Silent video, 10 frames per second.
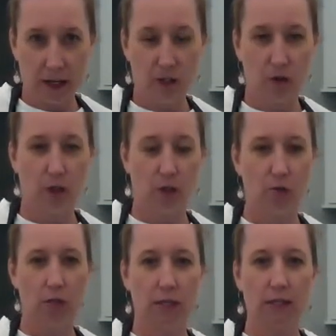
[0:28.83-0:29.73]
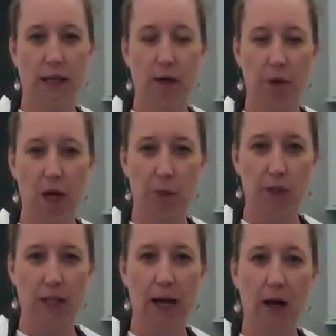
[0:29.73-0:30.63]
You can use a damp paper
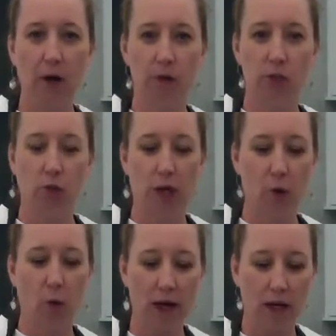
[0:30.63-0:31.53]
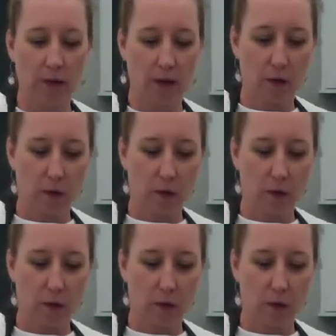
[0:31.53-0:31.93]
towel that you get wet and then